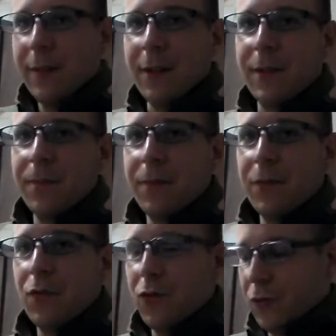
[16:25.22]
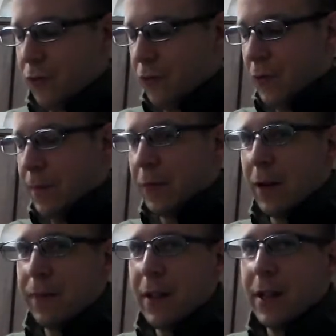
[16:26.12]
This drip
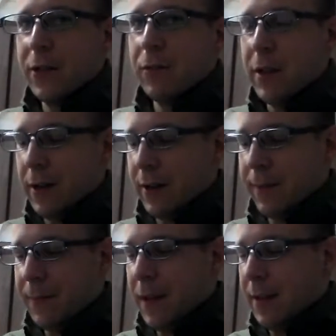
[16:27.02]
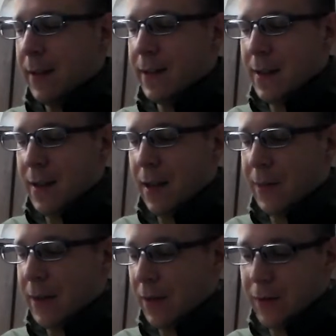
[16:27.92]
grip thing is weird. I think the
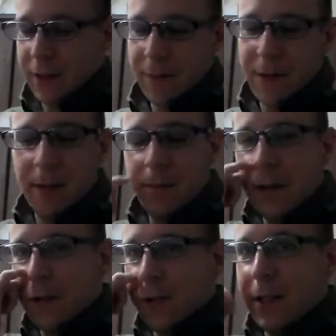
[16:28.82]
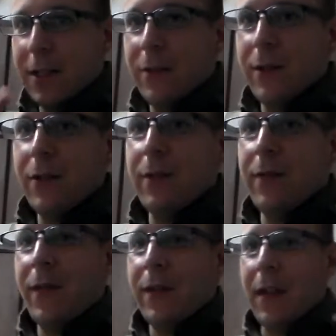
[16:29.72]
helmet cover is going to be interesting. So we'll do a
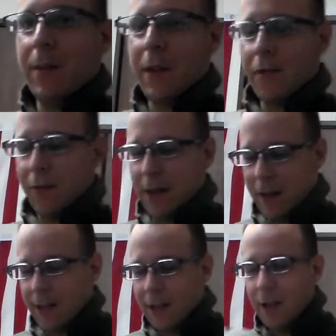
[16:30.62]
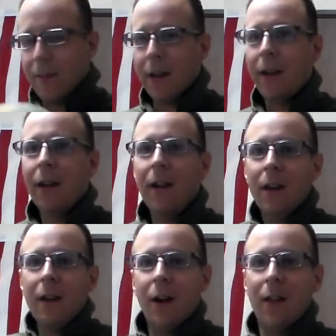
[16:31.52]
review on the helmet cover when that gets here, but
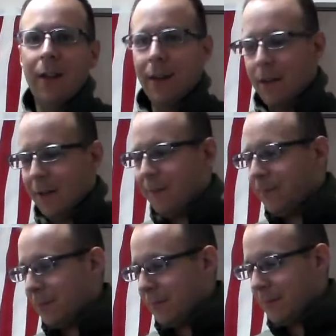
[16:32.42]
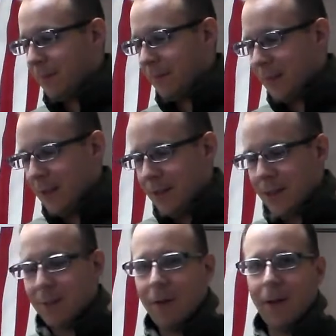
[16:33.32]
all in all, is
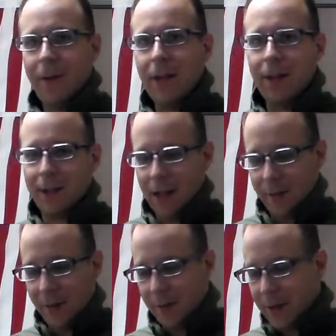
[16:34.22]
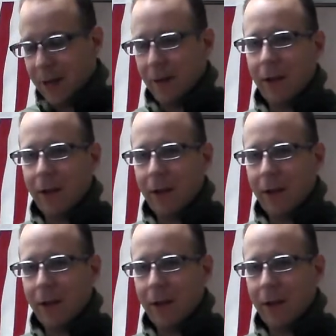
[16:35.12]
this worth the insane amount of money?